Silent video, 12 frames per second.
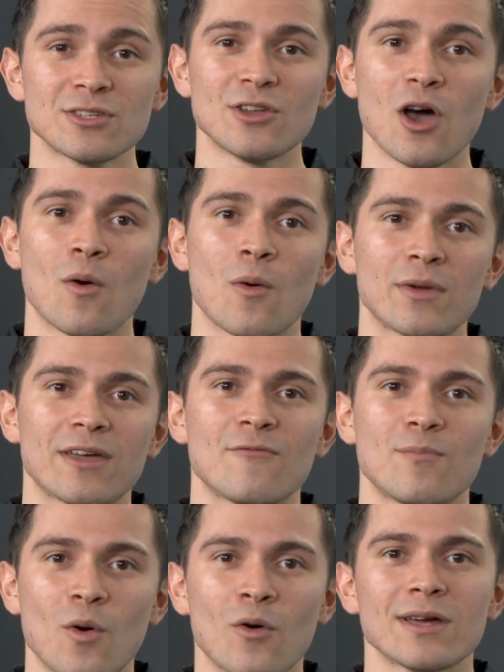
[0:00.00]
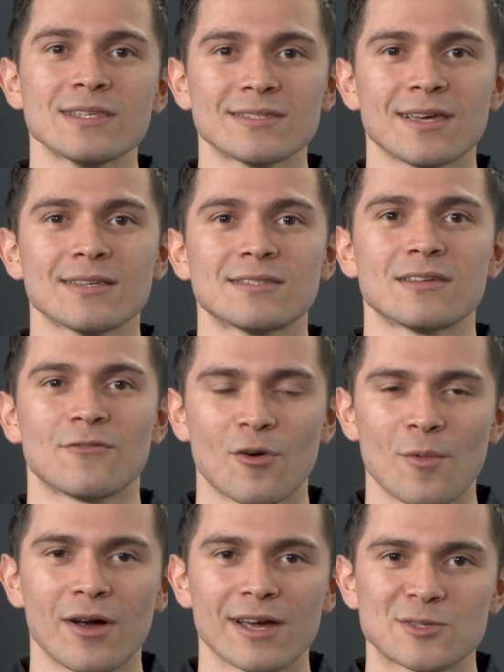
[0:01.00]
to know when we have more insights
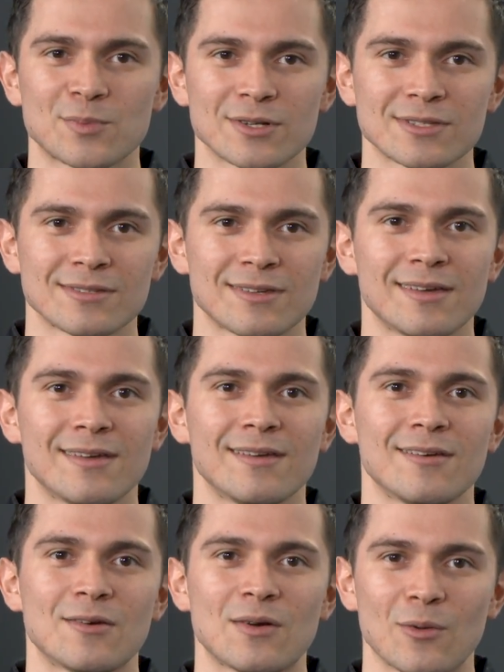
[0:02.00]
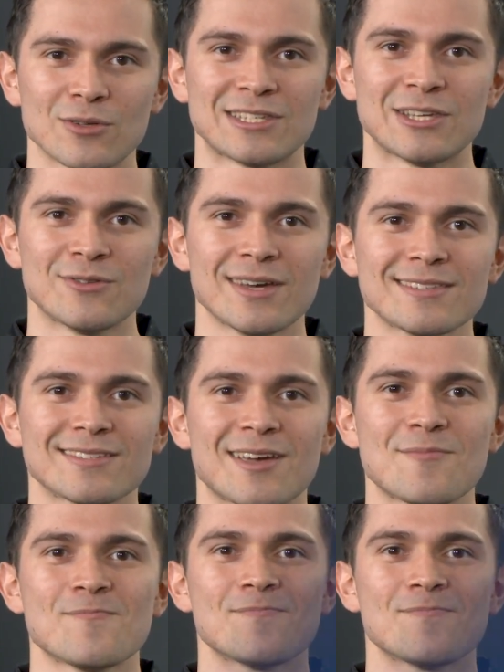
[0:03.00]
from our experts. We'll see you next time.